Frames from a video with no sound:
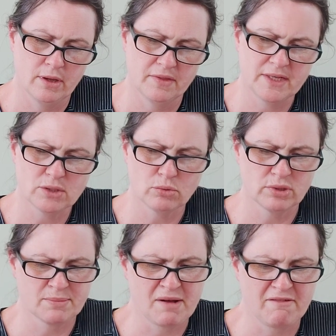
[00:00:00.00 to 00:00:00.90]
This hall
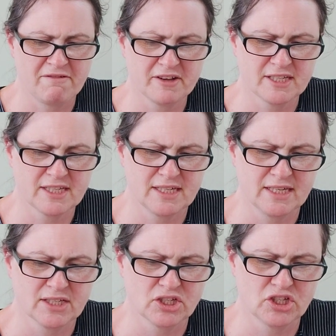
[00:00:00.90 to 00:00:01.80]
smelt fusty
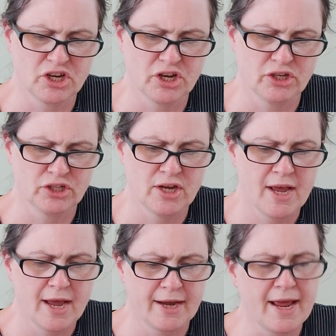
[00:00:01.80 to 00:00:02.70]
as a church
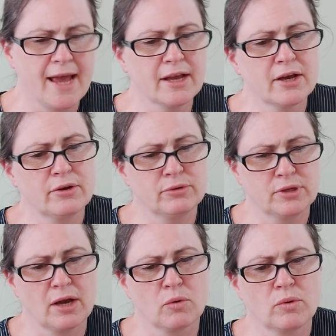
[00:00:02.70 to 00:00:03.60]
and echoed
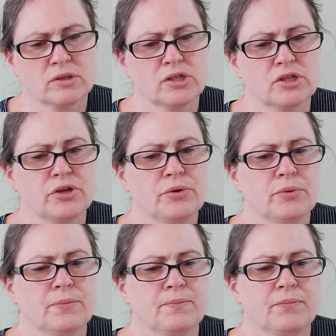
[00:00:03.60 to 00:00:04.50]
like one too,
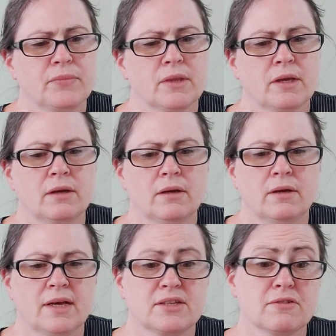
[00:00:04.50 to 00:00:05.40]

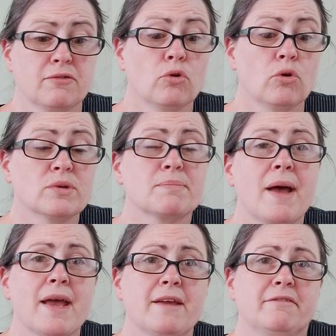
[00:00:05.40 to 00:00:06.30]
as the floor was
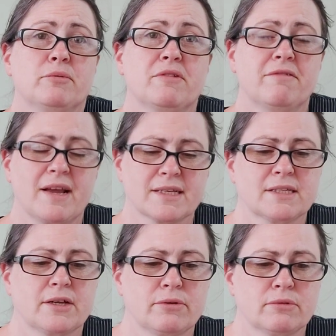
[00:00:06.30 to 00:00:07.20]
paved with
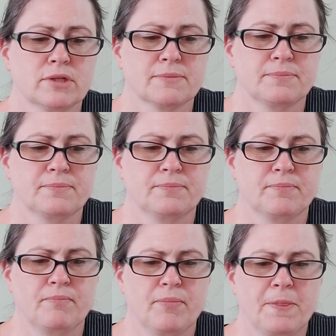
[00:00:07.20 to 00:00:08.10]
flagstones.
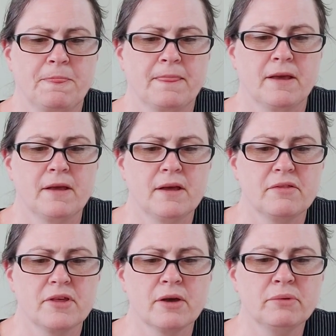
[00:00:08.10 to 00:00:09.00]

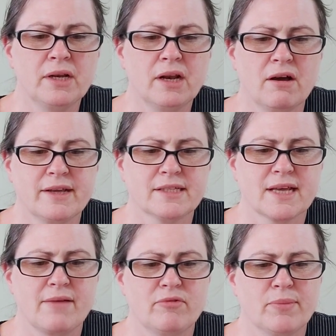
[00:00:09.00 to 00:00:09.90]
The only light
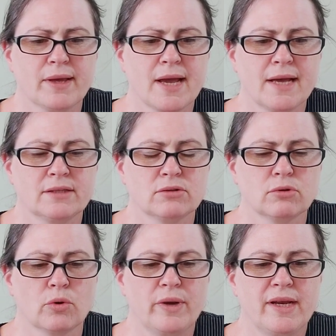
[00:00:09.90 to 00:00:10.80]
came from the candle
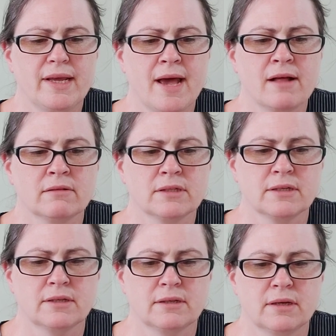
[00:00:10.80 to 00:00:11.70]
Queenie held.
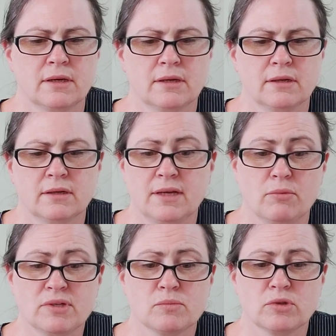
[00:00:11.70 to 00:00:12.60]
It
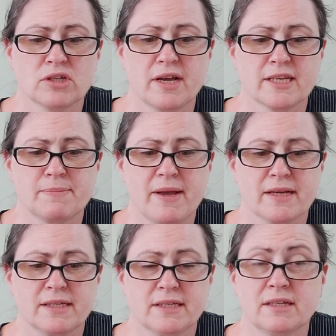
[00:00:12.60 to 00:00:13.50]
wasn't what I
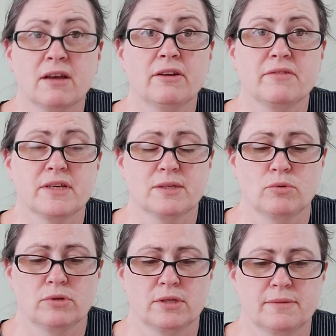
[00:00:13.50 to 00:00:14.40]
expected, none of this
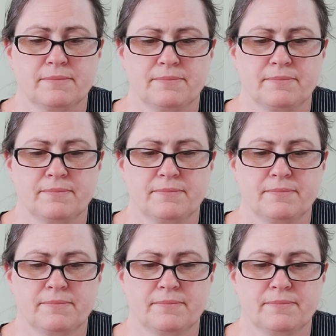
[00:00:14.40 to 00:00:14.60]
was.